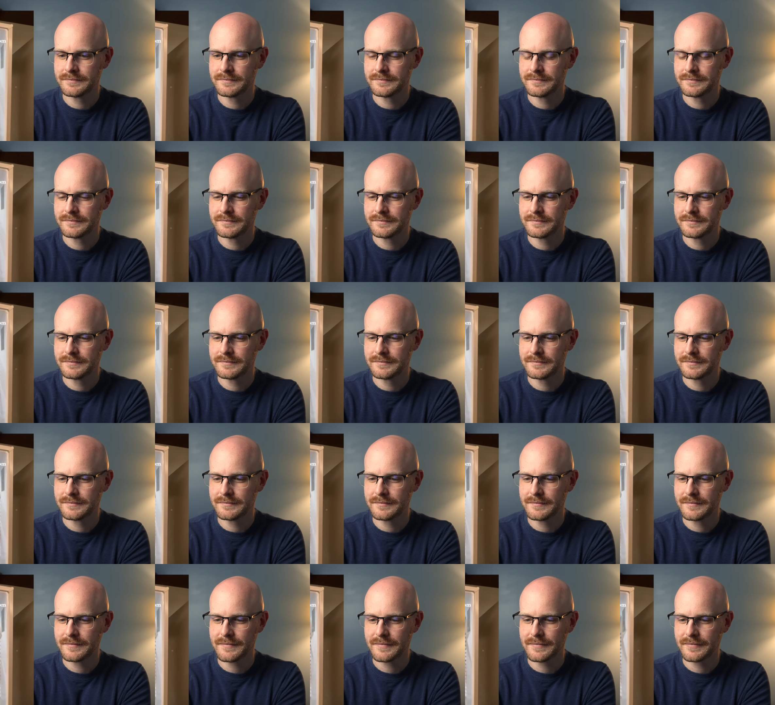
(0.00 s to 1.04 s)

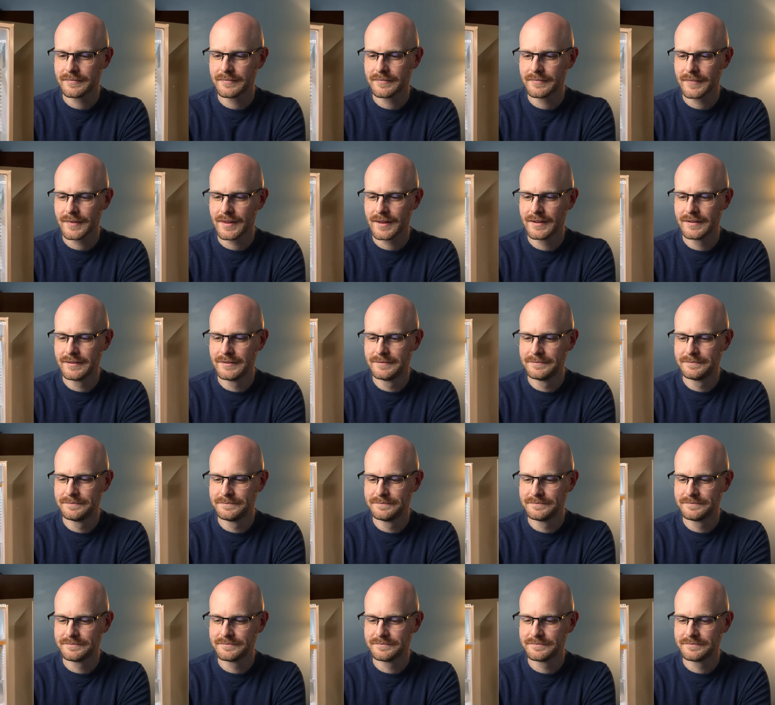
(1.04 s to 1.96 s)
[no speech]